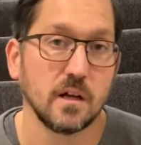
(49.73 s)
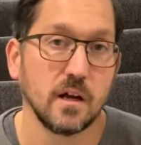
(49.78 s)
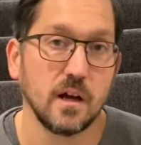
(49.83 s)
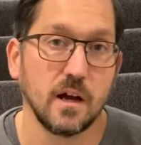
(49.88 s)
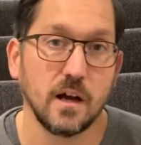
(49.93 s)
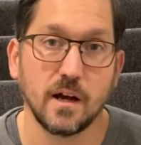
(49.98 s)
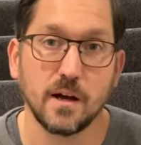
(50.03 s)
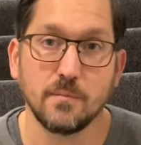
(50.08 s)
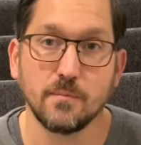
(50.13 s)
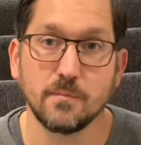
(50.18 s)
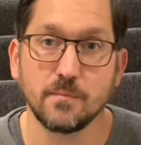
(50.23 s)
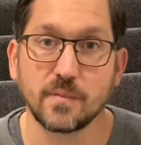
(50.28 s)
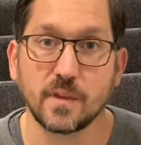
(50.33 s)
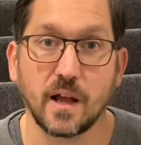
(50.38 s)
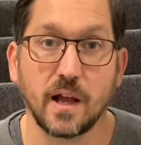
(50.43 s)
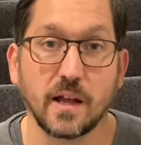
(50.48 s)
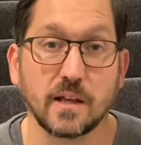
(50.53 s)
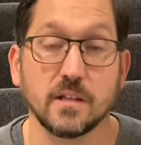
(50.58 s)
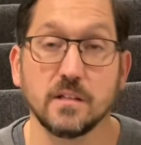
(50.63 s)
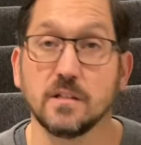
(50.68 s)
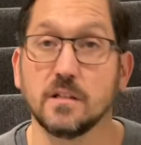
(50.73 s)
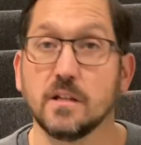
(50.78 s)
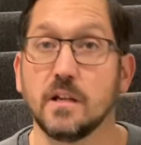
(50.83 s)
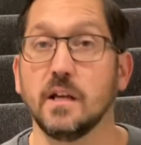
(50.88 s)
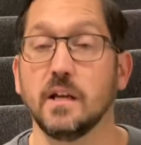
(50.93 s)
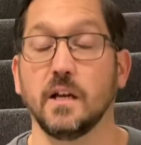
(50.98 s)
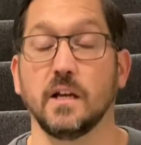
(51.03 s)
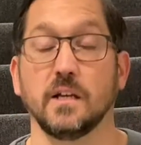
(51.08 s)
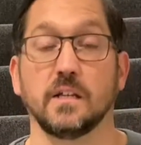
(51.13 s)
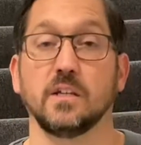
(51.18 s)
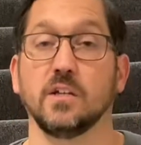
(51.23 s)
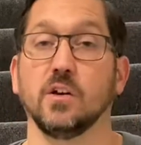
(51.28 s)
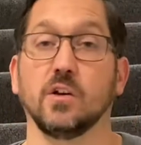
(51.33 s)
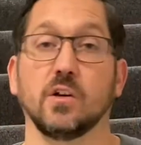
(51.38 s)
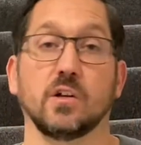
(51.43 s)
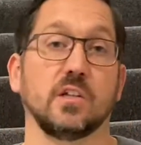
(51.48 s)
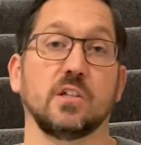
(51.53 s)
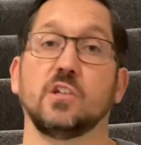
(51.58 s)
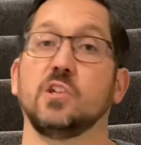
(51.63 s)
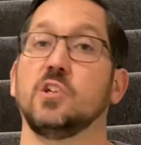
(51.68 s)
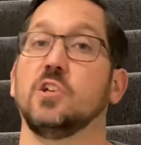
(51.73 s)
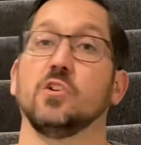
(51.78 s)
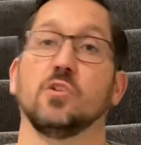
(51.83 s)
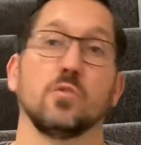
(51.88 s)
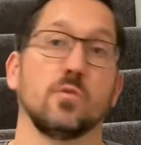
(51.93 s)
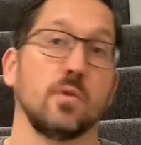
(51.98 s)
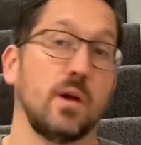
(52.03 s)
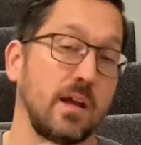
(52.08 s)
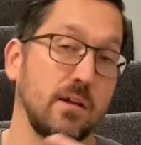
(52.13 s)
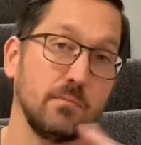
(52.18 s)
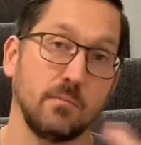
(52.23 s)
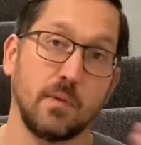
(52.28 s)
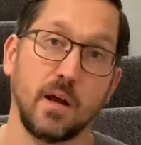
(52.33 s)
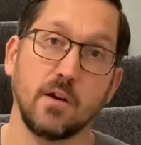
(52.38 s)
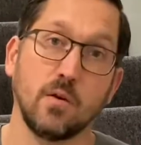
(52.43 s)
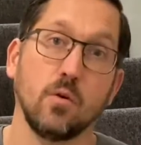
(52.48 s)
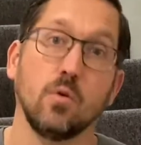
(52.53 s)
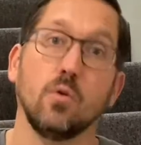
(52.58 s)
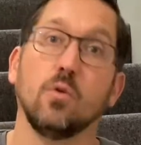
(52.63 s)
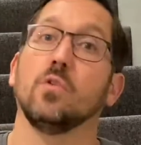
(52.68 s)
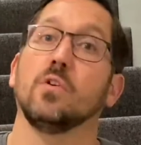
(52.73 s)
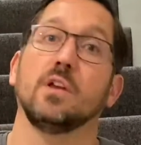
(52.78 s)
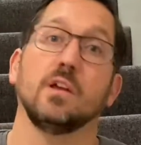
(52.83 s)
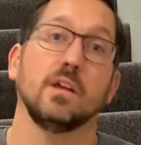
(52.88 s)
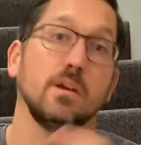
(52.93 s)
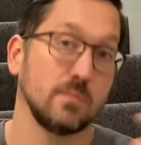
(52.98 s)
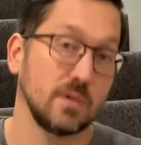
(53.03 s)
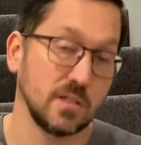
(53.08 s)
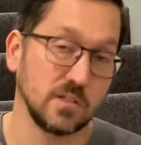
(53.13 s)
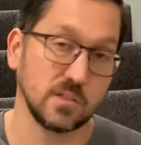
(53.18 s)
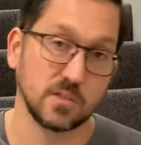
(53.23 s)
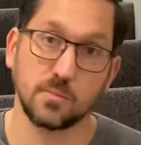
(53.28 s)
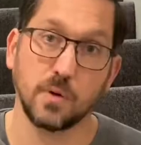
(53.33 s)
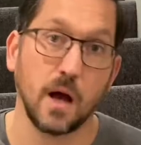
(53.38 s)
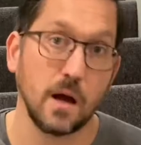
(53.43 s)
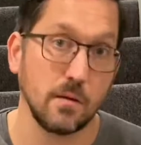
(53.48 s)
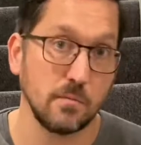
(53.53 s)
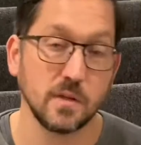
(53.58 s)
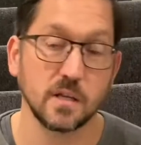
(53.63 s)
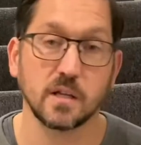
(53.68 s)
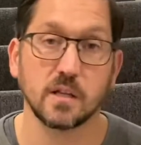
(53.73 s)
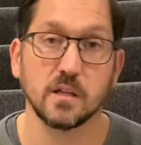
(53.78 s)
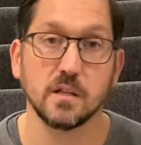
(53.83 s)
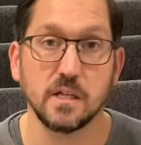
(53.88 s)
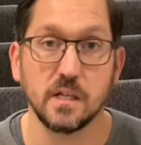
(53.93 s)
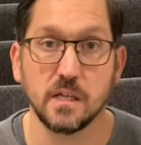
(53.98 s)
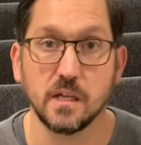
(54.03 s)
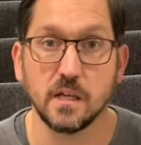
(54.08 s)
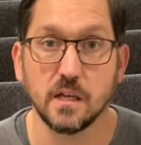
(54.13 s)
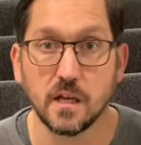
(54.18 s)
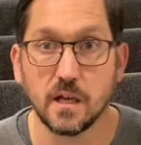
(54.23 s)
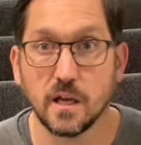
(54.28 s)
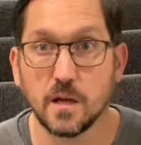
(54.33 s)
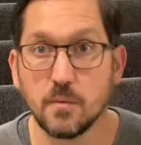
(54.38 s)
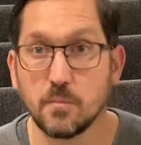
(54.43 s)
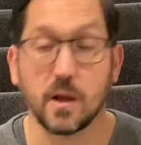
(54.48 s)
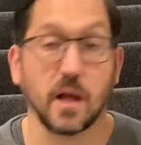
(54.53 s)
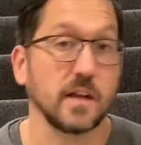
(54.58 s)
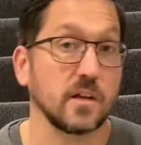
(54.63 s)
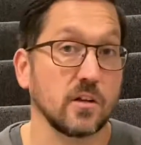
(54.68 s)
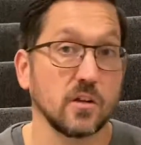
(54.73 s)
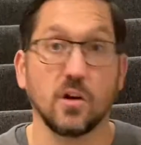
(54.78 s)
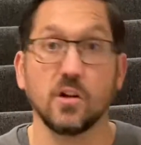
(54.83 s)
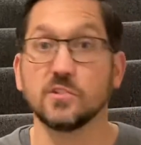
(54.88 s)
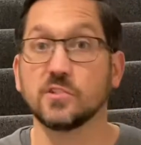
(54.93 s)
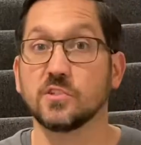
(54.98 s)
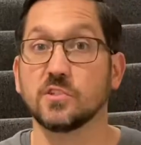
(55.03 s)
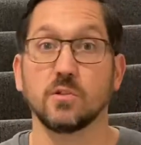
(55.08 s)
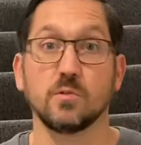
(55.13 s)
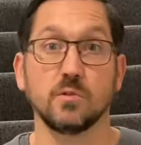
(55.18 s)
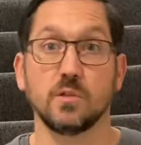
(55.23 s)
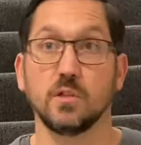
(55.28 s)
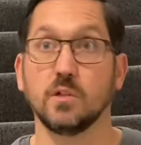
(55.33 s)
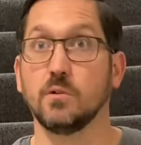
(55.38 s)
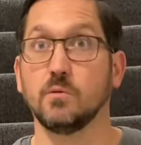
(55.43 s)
I can curate my whole image publicly, but I can also,